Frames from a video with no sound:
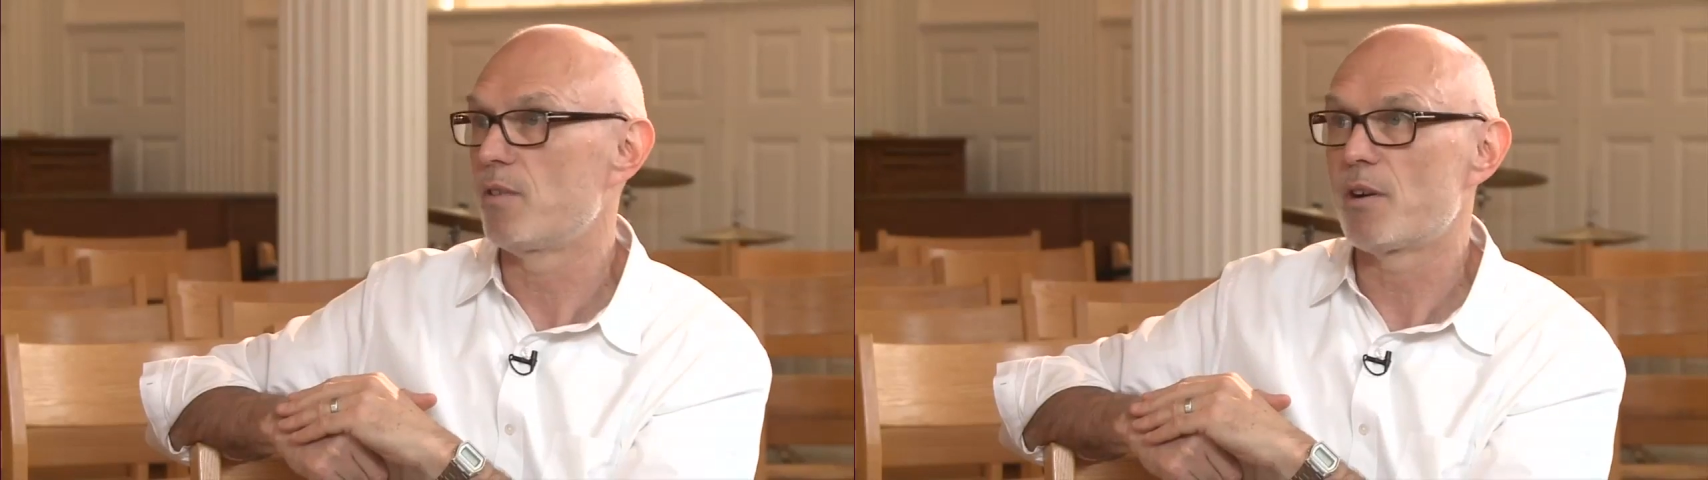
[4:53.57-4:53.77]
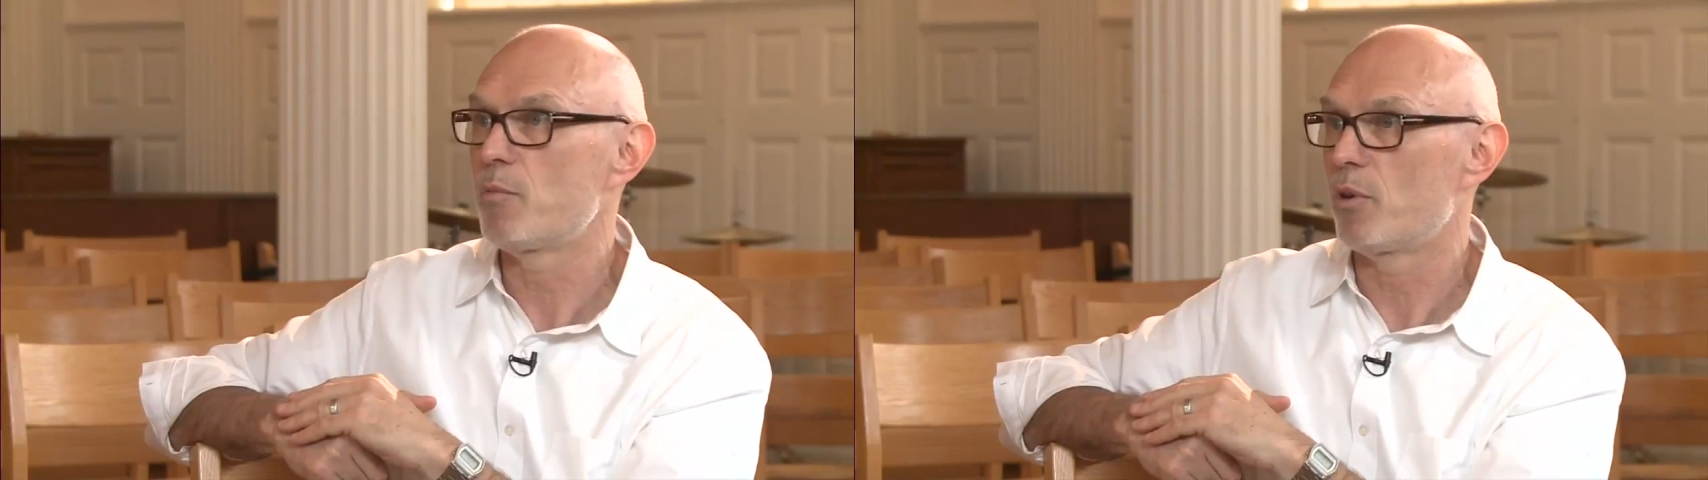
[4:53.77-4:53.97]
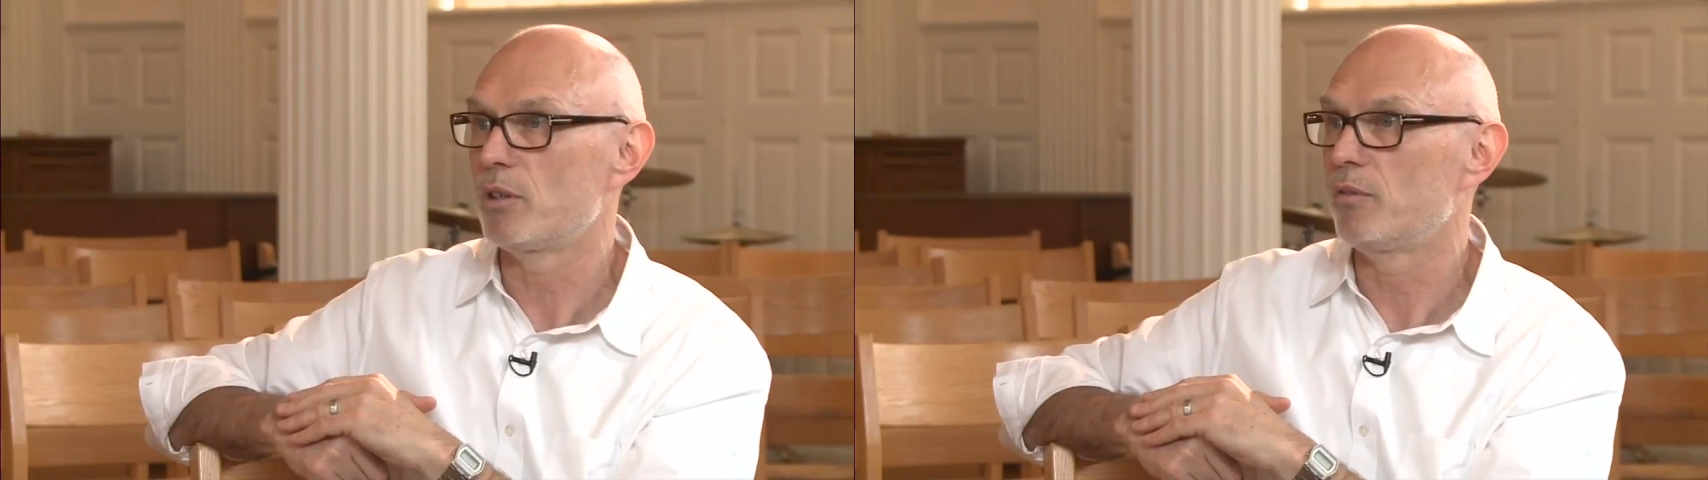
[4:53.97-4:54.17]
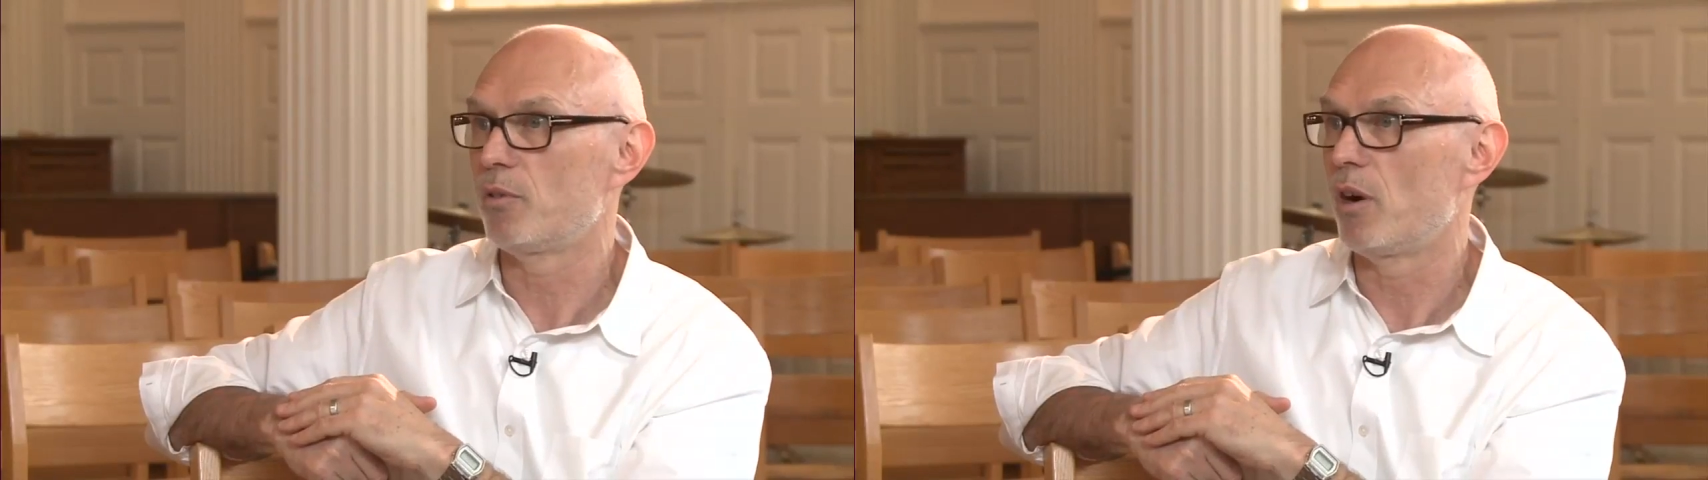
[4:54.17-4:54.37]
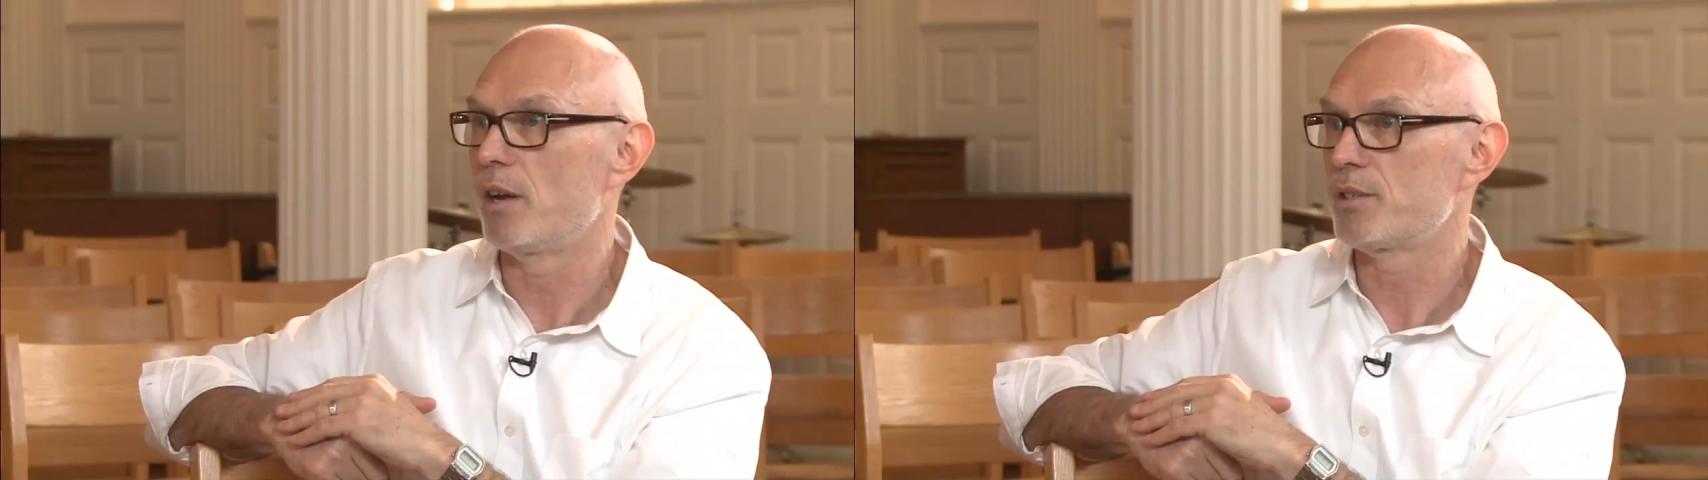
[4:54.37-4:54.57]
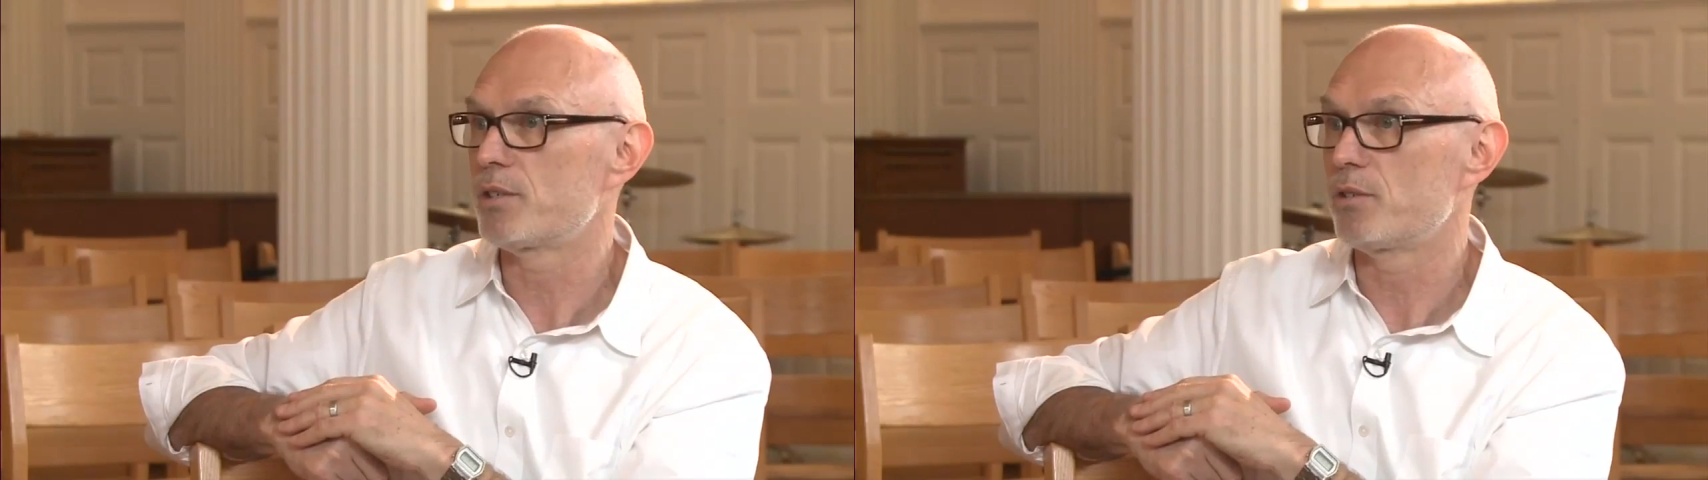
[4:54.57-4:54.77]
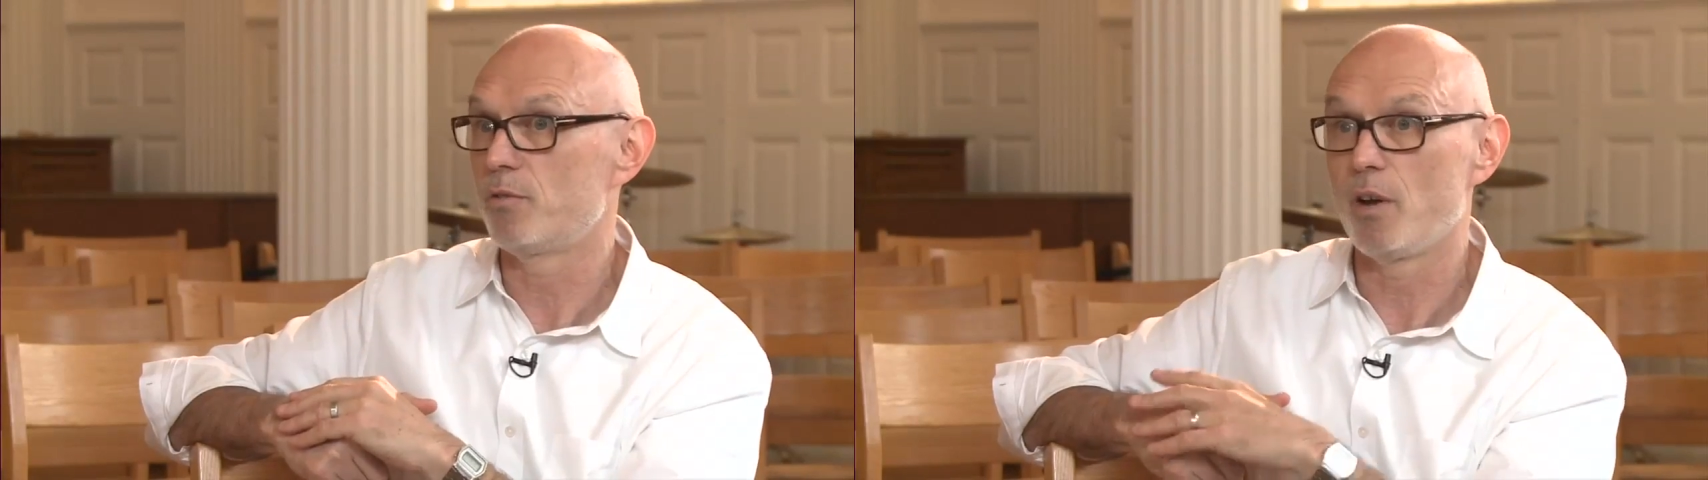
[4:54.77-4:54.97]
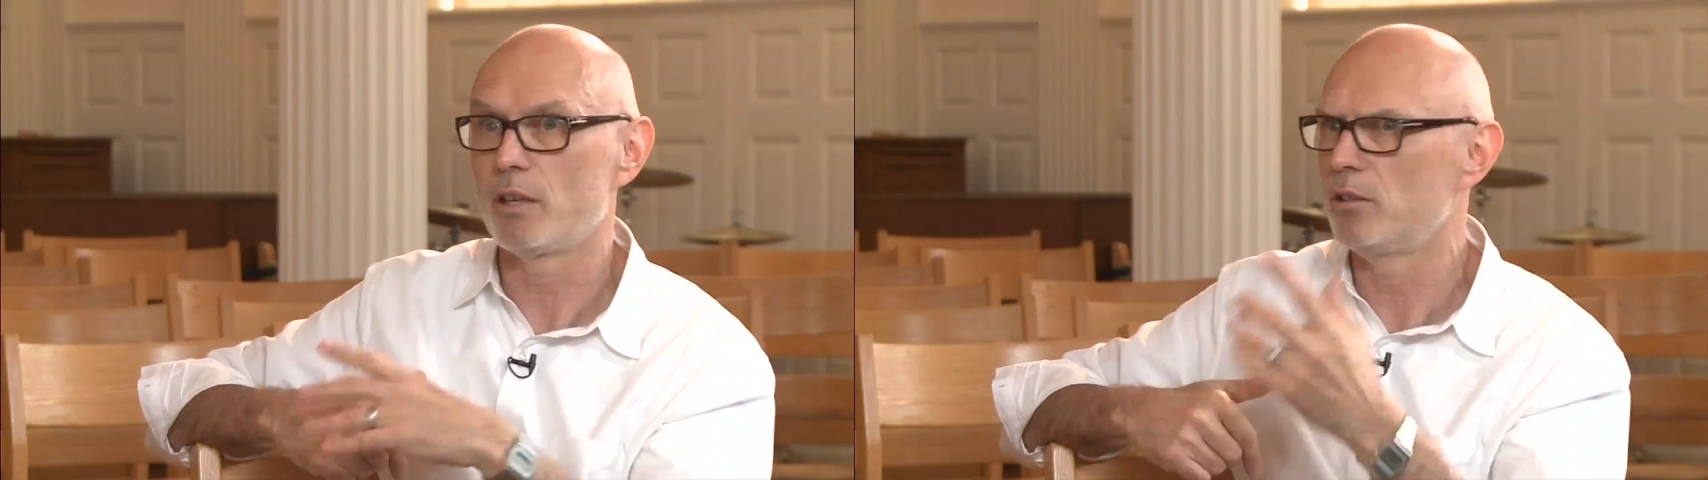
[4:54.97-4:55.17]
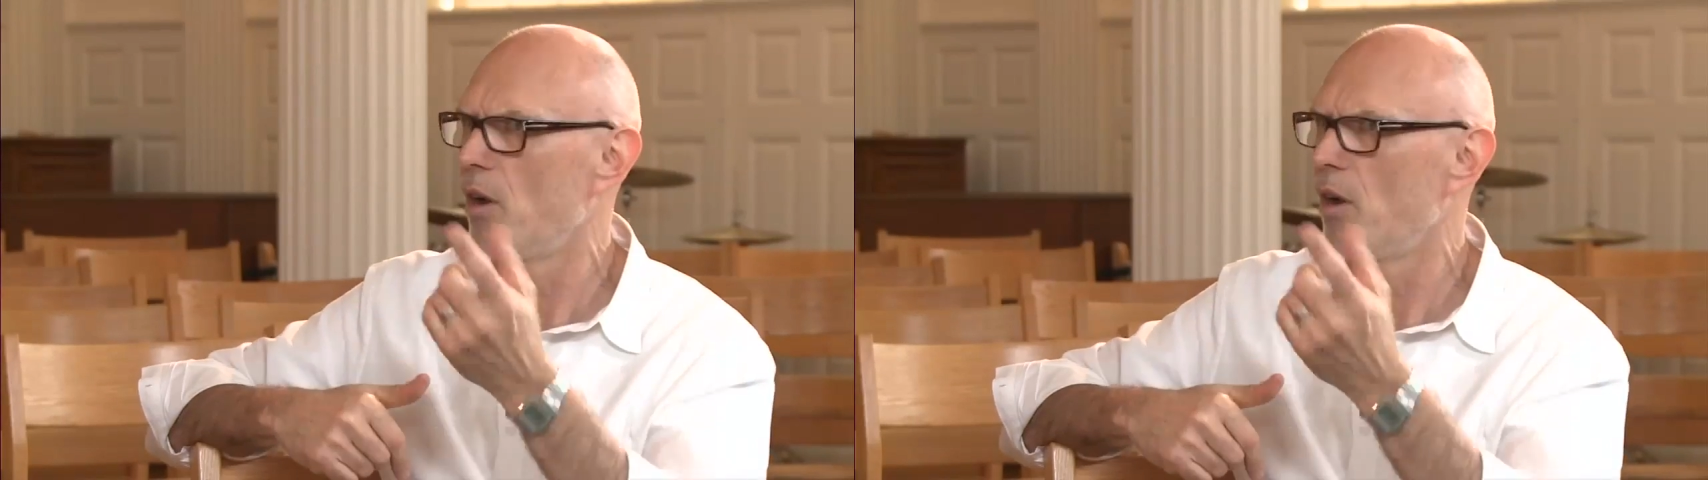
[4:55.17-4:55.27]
very important for us to fight,